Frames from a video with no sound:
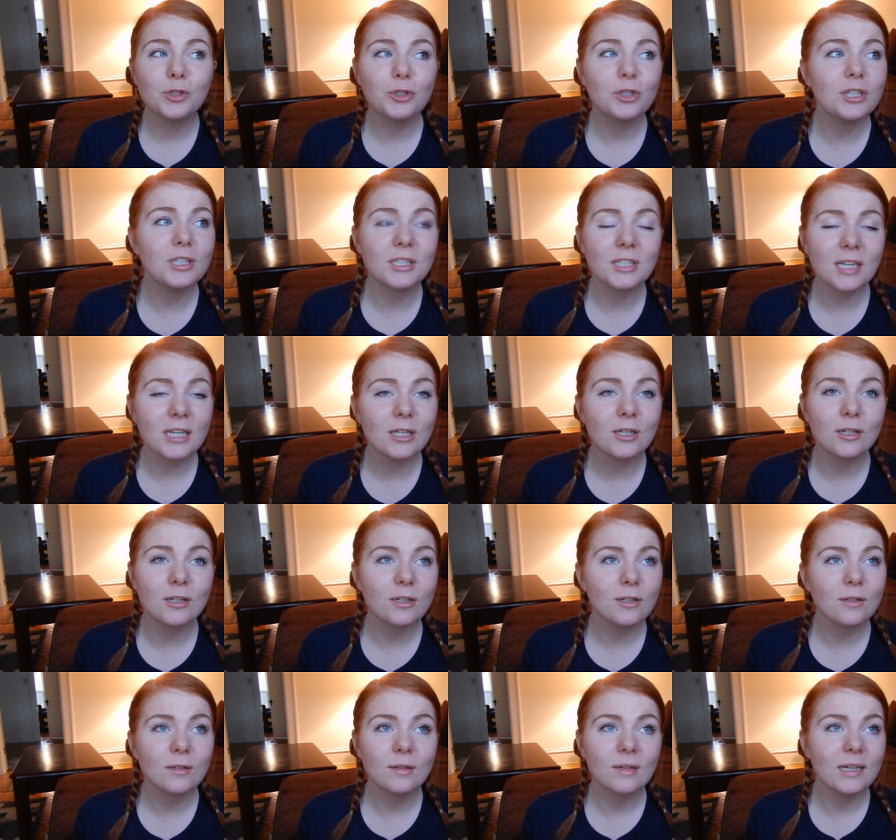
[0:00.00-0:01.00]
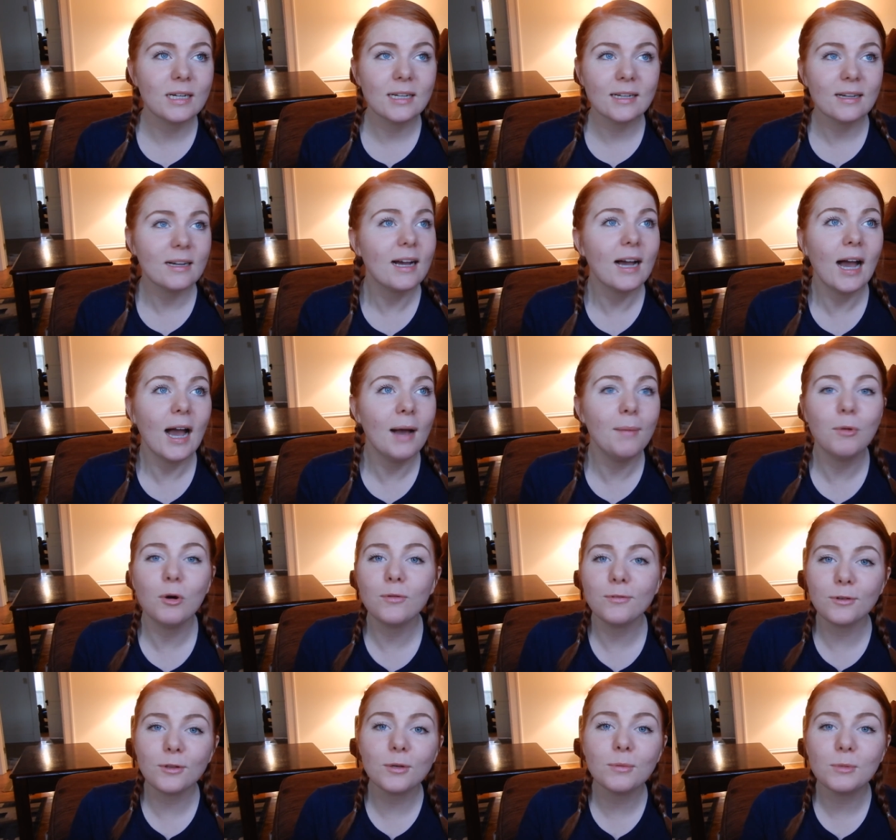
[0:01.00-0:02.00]
just like, I'm
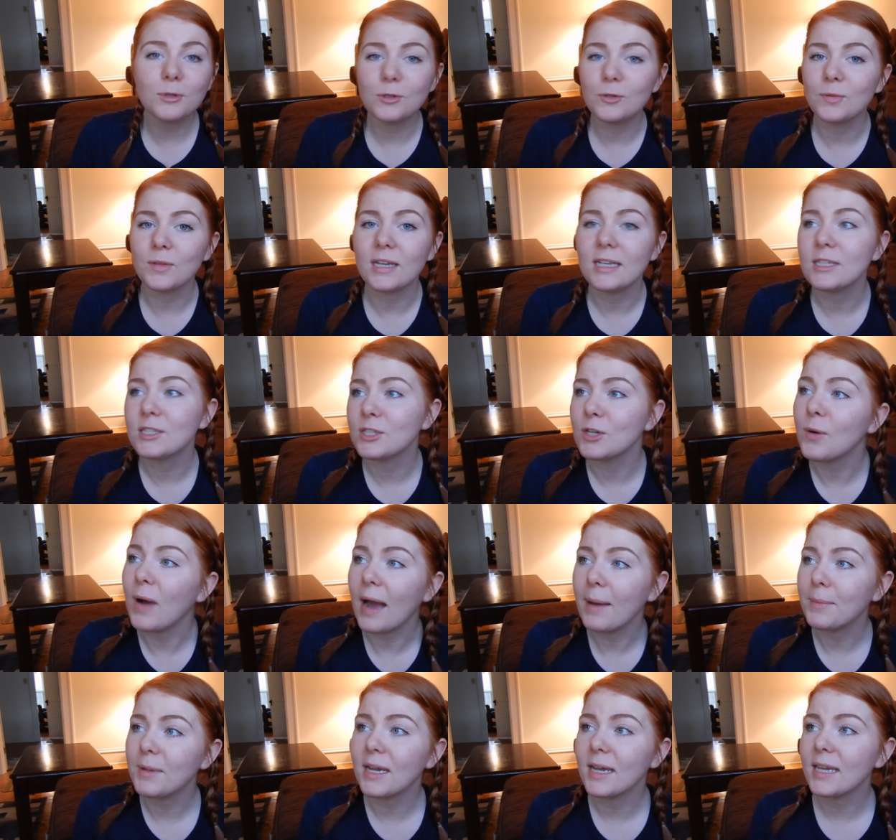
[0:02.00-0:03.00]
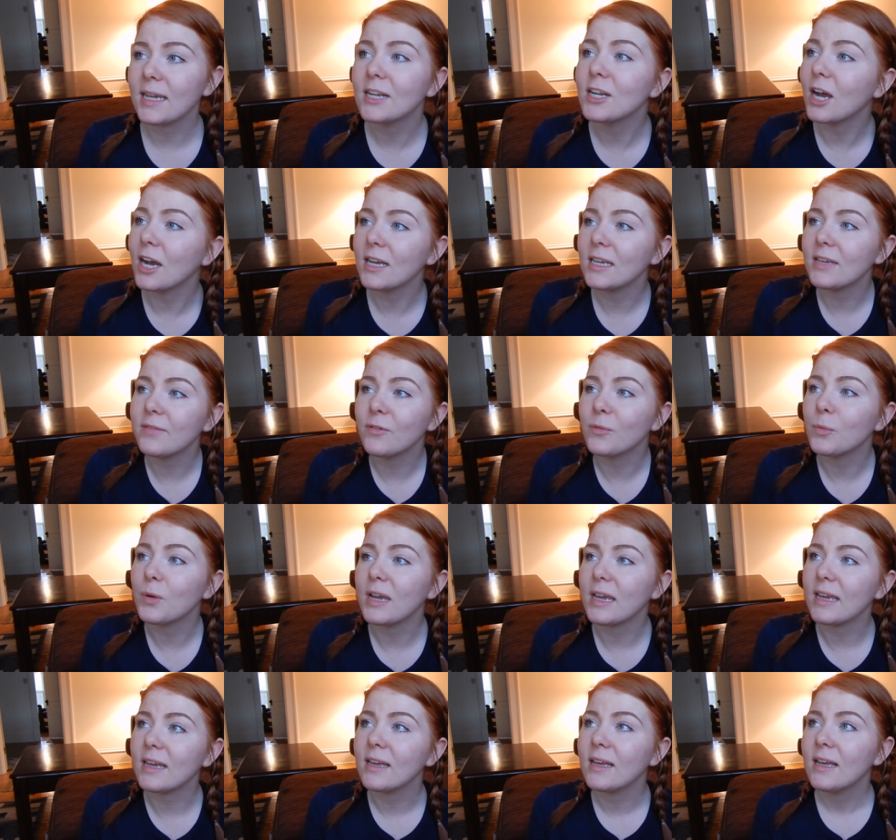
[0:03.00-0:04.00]
over the moon, like so happy. I cannot even
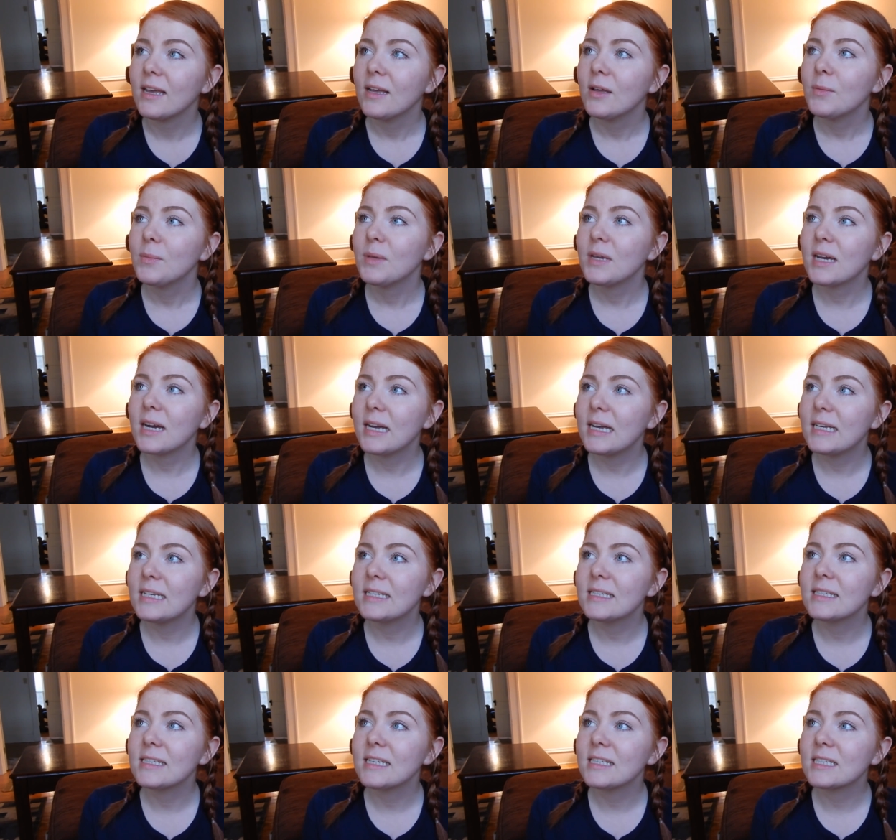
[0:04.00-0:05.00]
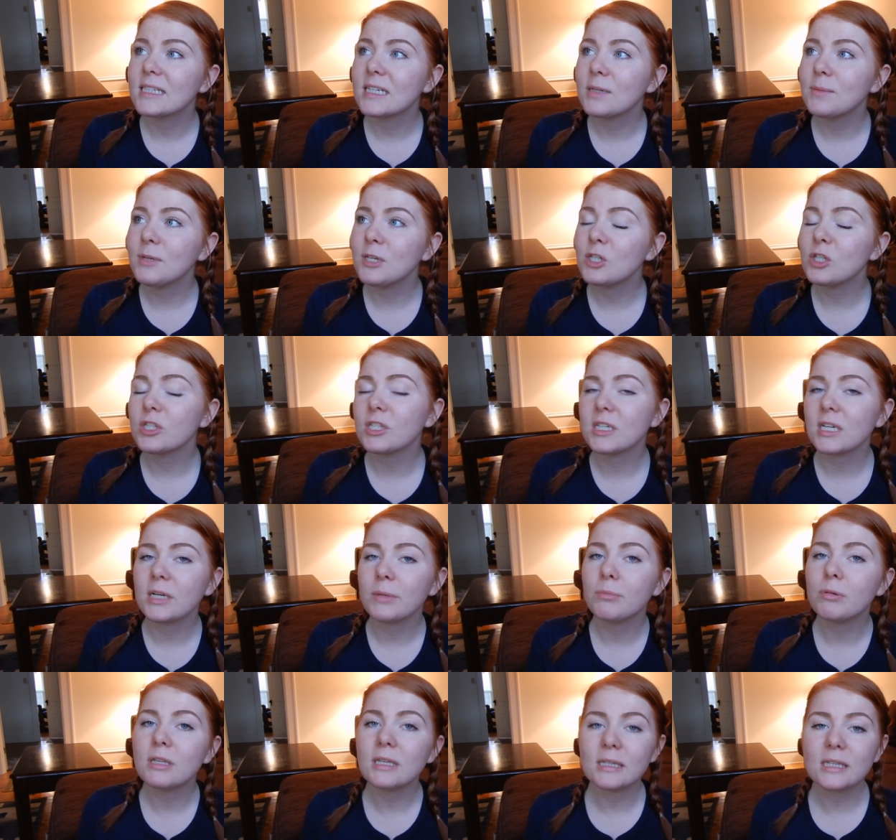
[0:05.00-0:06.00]
wait, because it's going to be just a
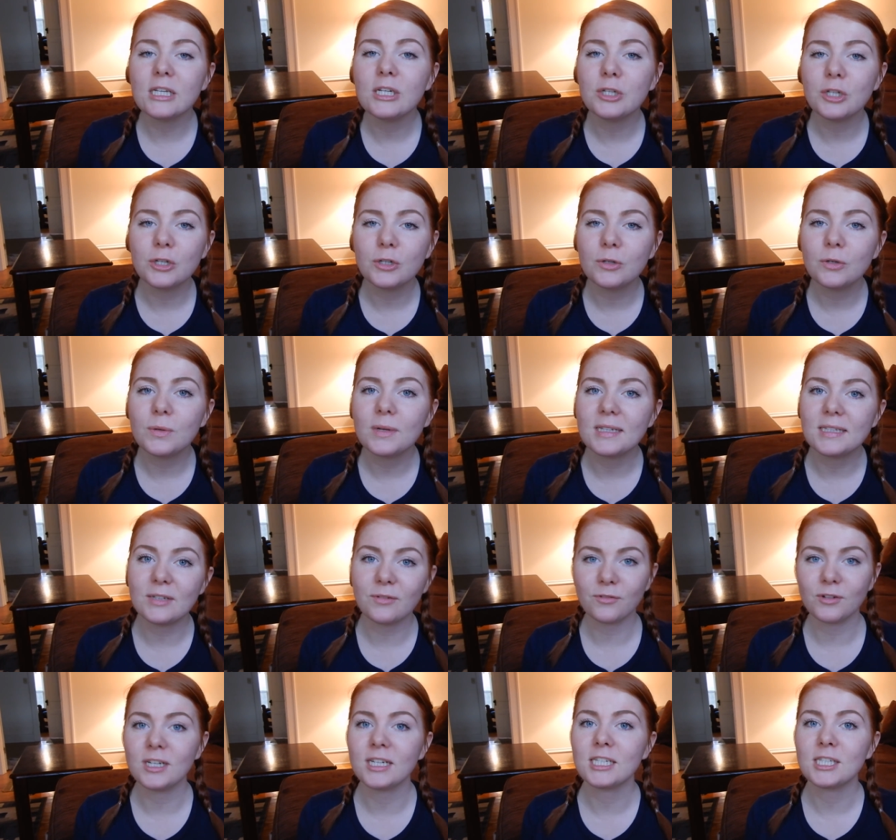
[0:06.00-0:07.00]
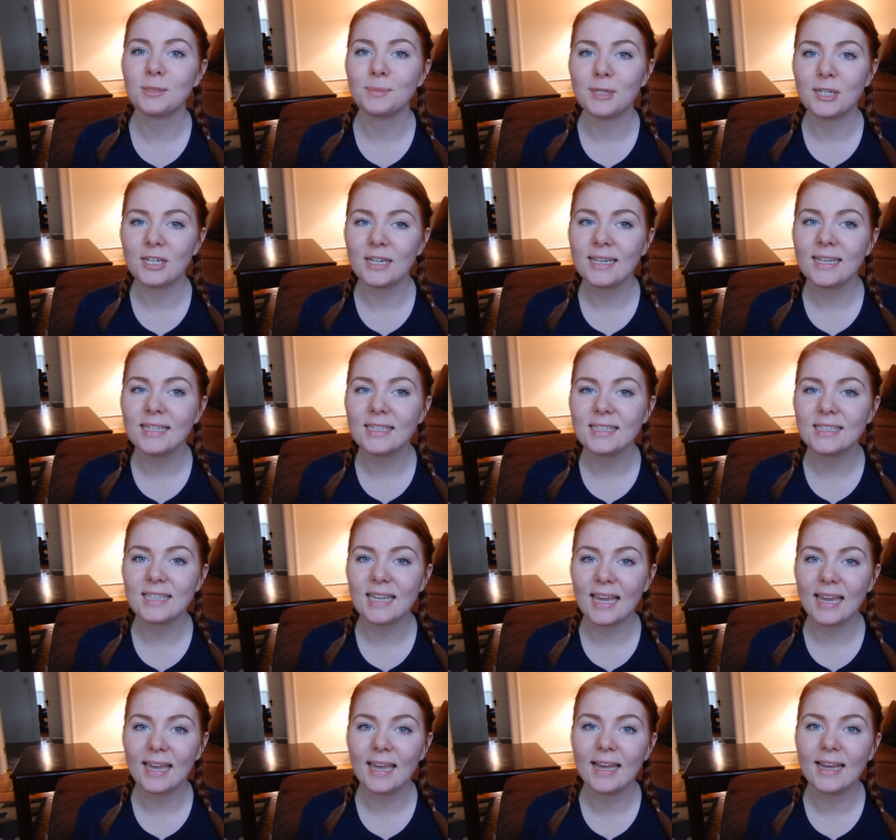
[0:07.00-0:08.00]
completely new and different experience.
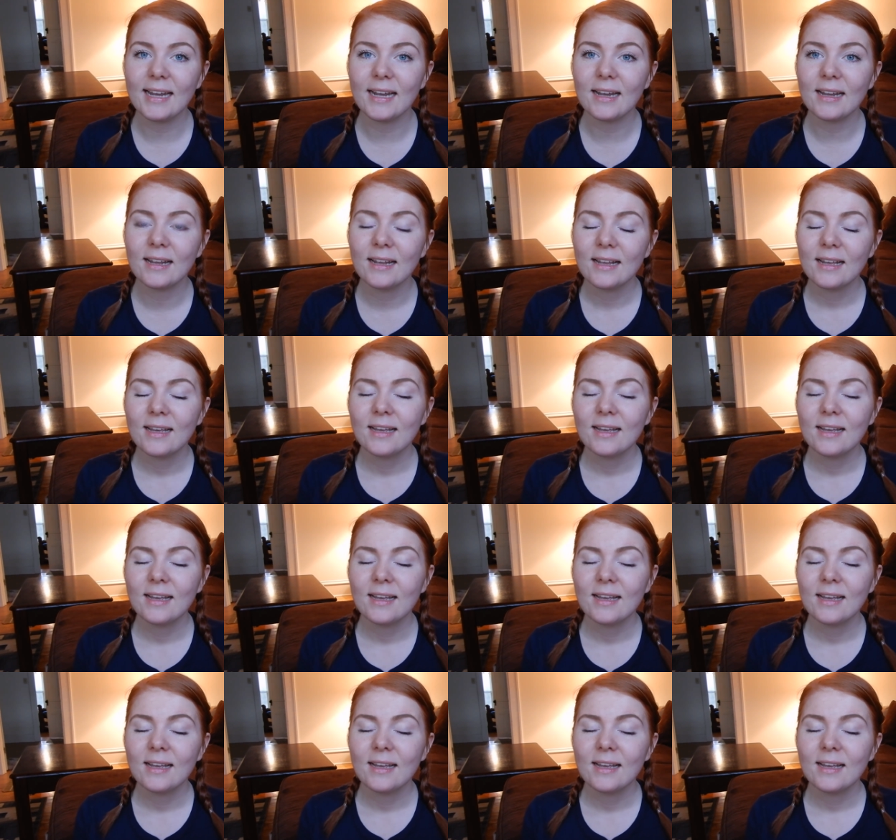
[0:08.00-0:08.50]
And